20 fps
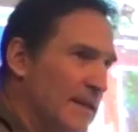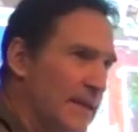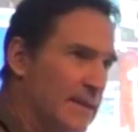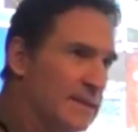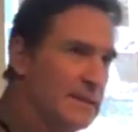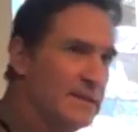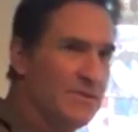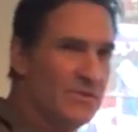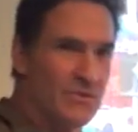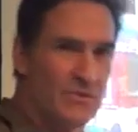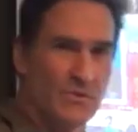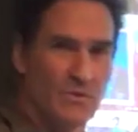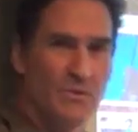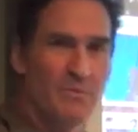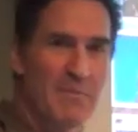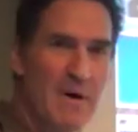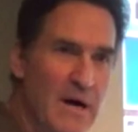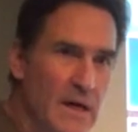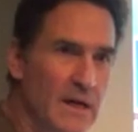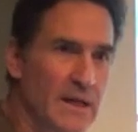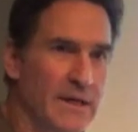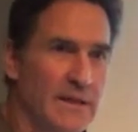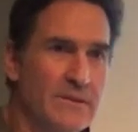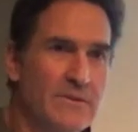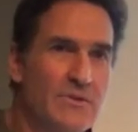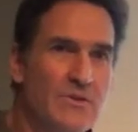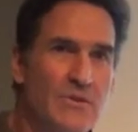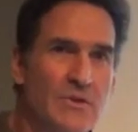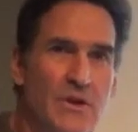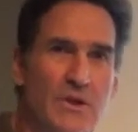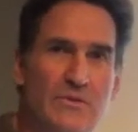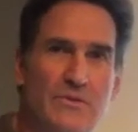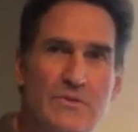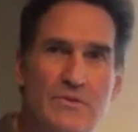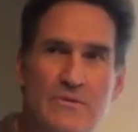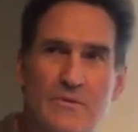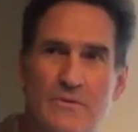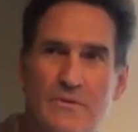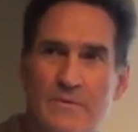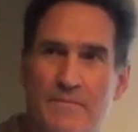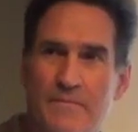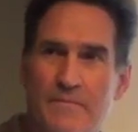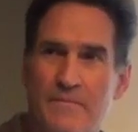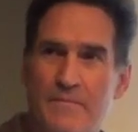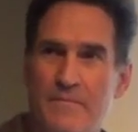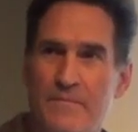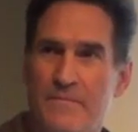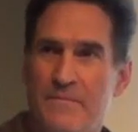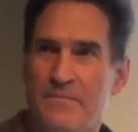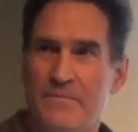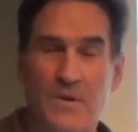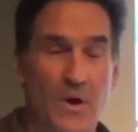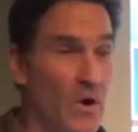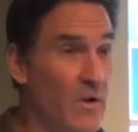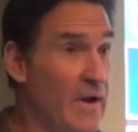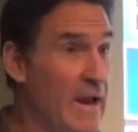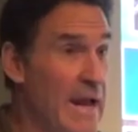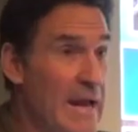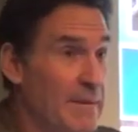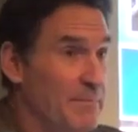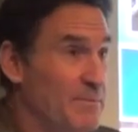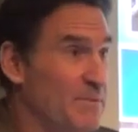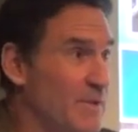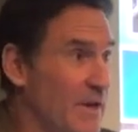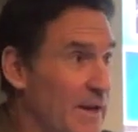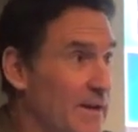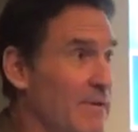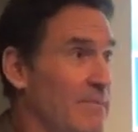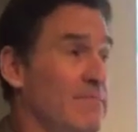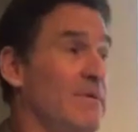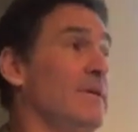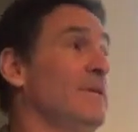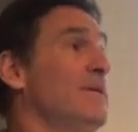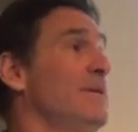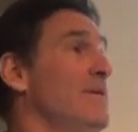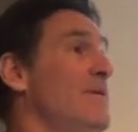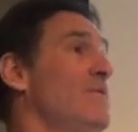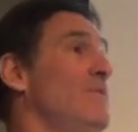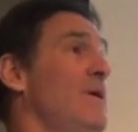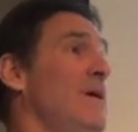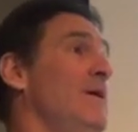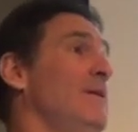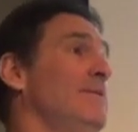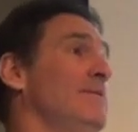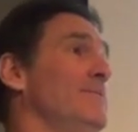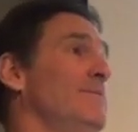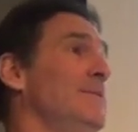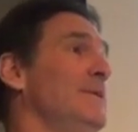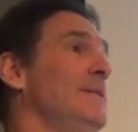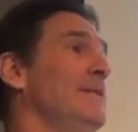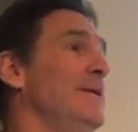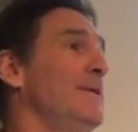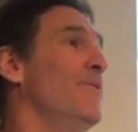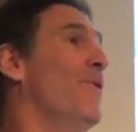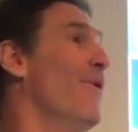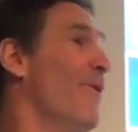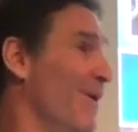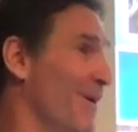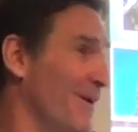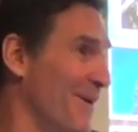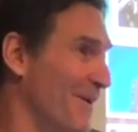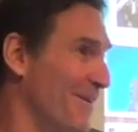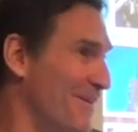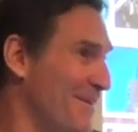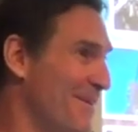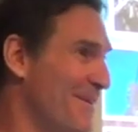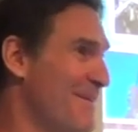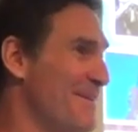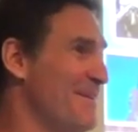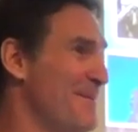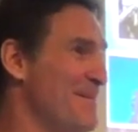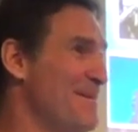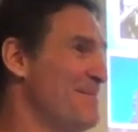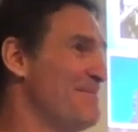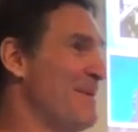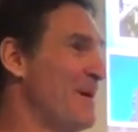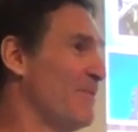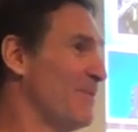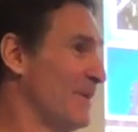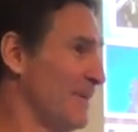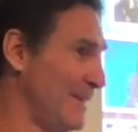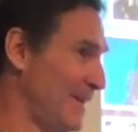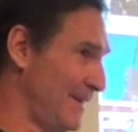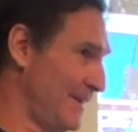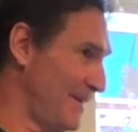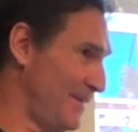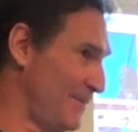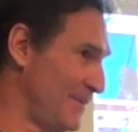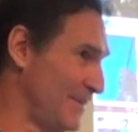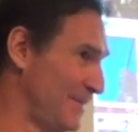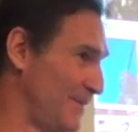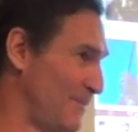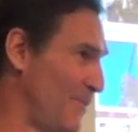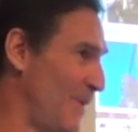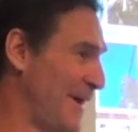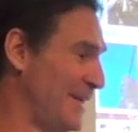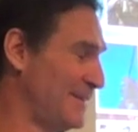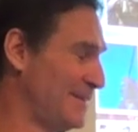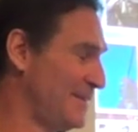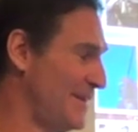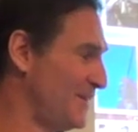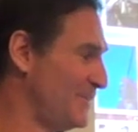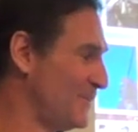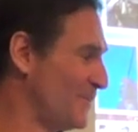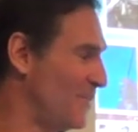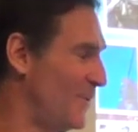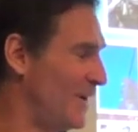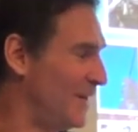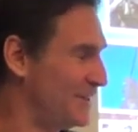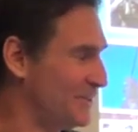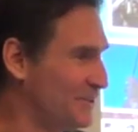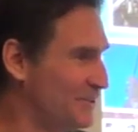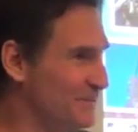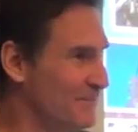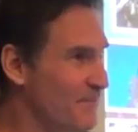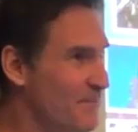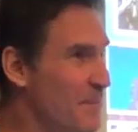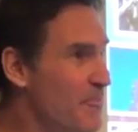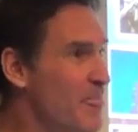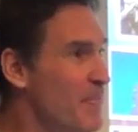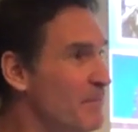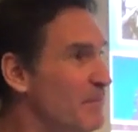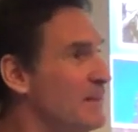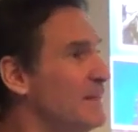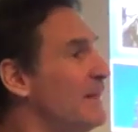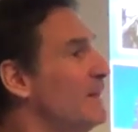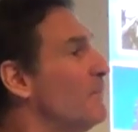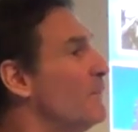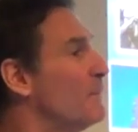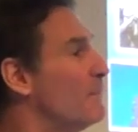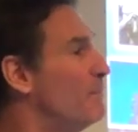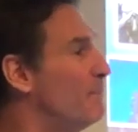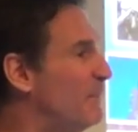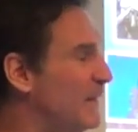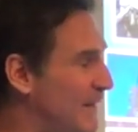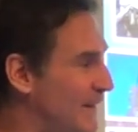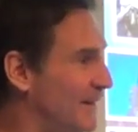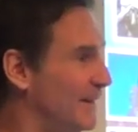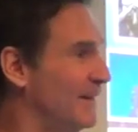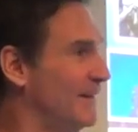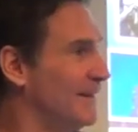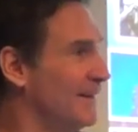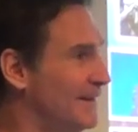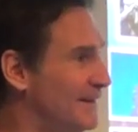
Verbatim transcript: and these two monkeys just, are apes, I don't really know how, what they were they were the, they were the white Sasquatch, but they were big.